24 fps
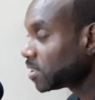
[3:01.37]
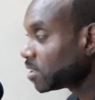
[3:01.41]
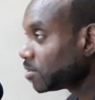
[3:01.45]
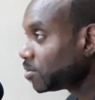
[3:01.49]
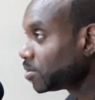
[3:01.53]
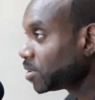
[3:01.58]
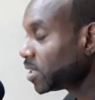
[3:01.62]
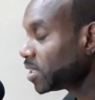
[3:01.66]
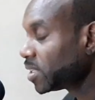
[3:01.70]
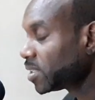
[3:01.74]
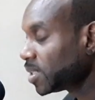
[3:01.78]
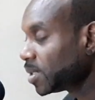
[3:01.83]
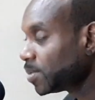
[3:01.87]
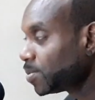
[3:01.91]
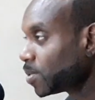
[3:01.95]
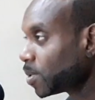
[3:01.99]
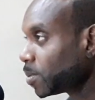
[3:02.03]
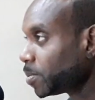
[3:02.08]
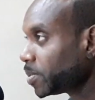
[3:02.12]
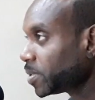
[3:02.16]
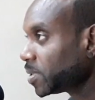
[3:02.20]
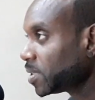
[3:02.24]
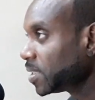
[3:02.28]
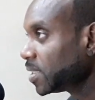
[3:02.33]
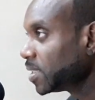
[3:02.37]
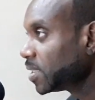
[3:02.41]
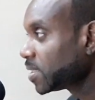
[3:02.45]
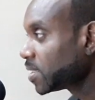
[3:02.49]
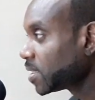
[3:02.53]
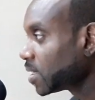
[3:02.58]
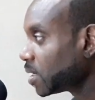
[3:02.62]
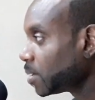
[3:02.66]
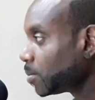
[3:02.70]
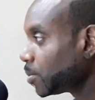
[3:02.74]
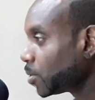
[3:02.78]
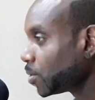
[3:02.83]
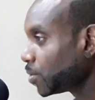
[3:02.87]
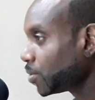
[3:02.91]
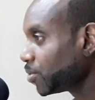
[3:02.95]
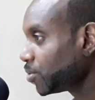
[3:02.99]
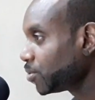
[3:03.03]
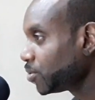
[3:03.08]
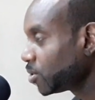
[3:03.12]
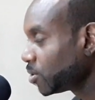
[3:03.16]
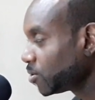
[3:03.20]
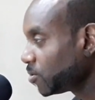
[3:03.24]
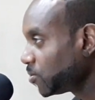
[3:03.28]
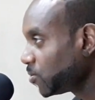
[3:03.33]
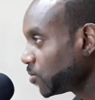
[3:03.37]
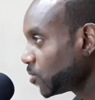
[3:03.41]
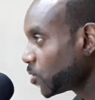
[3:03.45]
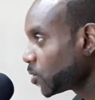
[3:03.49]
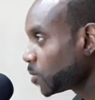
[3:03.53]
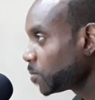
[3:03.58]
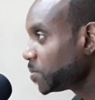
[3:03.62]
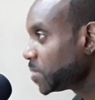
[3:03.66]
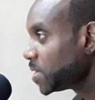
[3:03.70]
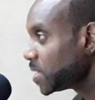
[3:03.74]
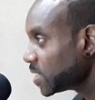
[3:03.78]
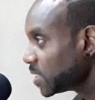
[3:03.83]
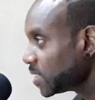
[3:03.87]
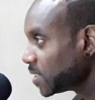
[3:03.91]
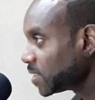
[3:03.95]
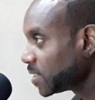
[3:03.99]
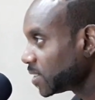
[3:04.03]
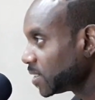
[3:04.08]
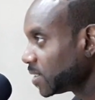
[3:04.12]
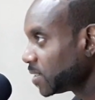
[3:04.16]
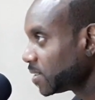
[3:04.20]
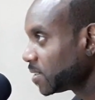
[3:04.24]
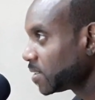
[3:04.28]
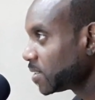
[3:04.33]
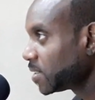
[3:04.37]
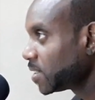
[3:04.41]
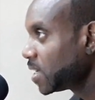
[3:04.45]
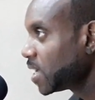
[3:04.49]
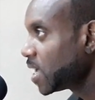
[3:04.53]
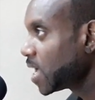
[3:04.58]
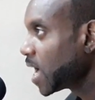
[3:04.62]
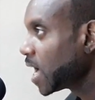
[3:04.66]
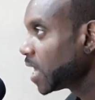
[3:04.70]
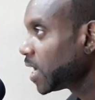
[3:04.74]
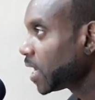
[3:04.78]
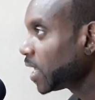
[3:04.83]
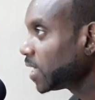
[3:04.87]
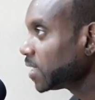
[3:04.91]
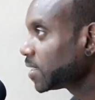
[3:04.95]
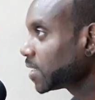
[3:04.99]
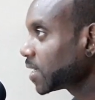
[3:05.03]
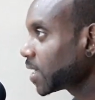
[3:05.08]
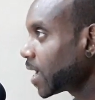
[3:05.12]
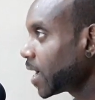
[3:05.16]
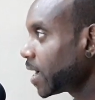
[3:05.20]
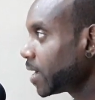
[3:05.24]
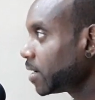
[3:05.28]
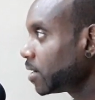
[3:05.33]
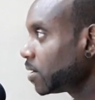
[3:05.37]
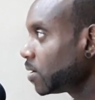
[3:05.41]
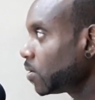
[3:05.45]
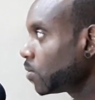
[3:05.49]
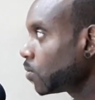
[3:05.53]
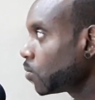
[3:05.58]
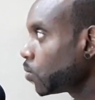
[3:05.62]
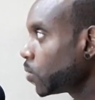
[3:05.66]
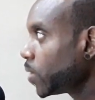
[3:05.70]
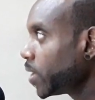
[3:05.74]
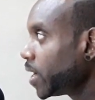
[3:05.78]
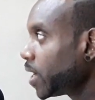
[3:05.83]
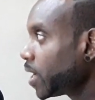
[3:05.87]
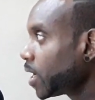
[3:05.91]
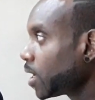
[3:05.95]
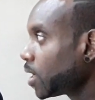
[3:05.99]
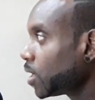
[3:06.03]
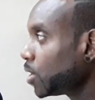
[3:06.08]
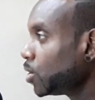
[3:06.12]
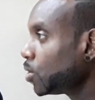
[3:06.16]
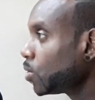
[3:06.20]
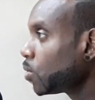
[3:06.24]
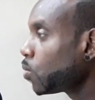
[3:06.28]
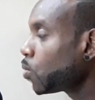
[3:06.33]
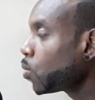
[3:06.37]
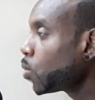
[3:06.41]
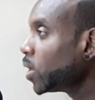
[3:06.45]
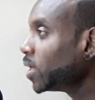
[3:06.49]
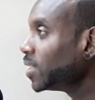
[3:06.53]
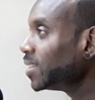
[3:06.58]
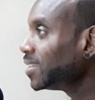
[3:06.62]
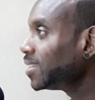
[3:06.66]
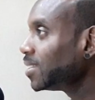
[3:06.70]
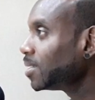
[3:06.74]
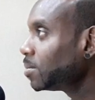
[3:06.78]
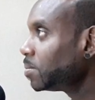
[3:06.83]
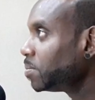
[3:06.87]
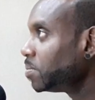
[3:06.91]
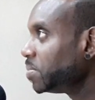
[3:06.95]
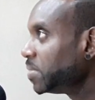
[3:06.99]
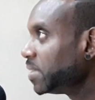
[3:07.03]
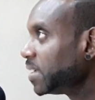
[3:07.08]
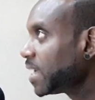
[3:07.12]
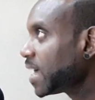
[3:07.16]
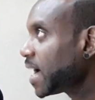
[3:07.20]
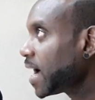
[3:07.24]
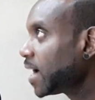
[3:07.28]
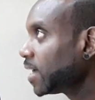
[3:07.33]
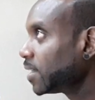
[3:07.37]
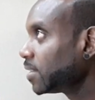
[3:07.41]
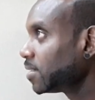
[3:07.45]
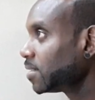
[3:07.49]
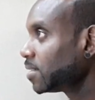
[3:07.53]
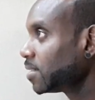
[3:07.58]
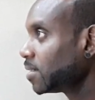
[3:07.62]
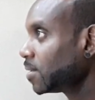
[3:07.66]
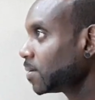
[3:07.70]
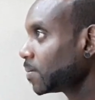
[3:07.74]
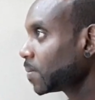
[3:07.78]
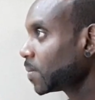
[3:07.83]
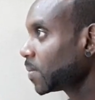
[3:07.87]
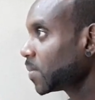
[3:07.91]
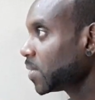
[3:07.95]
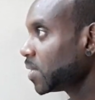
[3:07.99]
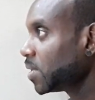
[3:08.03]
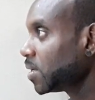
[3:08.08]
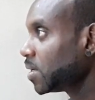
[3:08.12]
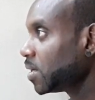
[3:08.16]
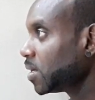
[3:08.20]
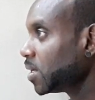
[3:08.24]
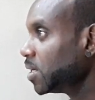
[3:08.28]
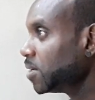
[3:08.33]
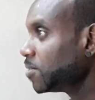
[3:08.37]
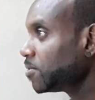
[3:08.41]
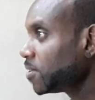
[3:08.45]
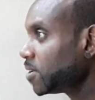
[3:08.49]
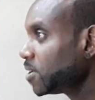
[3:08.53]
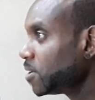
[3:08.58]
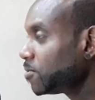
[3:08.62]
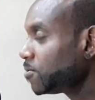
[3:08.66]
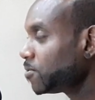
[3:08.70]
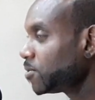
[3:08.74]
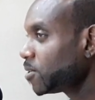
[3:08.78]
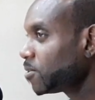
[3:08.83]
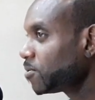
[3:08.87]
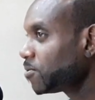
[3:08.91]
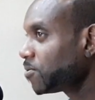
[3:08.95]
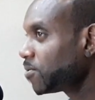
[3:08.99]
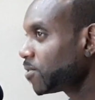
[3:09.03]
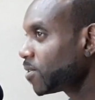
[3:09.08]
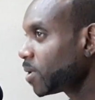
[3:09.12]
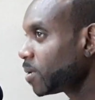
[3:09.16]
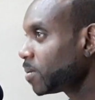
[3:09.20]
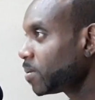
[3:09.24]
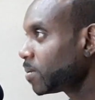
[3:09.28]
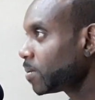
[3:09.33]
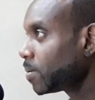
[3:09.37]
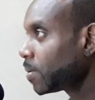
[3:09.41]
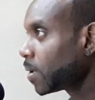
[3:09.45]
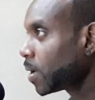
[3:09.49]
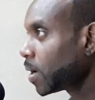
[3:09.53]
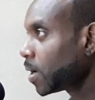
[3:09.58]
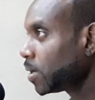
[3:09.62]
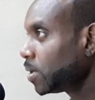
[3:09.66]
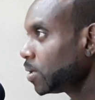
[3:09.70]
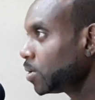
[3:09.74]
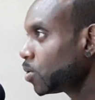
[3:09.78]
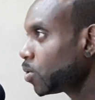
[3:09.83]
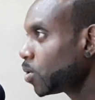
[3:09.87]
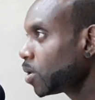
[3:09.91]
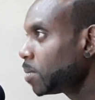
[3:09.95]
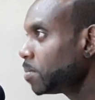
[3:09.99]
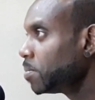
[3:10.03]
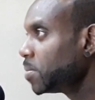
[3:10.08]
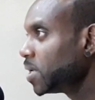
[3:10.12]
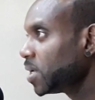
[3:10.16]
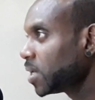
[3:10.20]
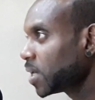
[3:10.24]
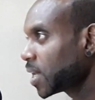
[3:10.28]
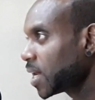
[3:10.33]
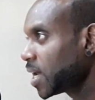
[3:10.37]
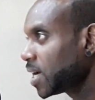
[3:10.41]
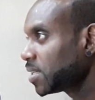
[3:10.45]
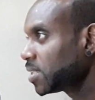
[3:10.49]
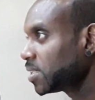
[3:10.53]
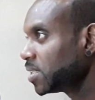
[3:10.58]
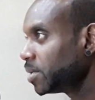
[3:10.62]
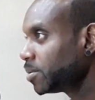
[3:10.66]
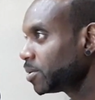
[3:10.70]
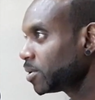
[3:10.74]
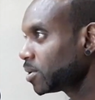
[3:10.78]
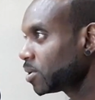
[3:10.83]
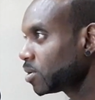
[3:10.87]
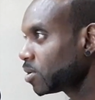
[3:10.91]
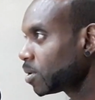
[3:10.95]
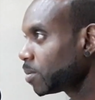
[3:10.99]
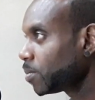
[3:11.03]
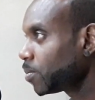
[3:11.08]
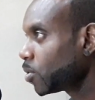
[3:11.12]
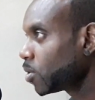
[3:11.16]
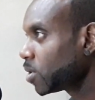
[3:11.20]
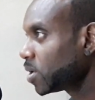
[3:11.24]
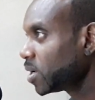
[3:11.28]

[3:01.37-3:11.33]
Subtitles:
of real estate properties and about 3 or 4 businesses. And that's kind of where you want to be at, even if you're from a lower middle class neighborhood or poor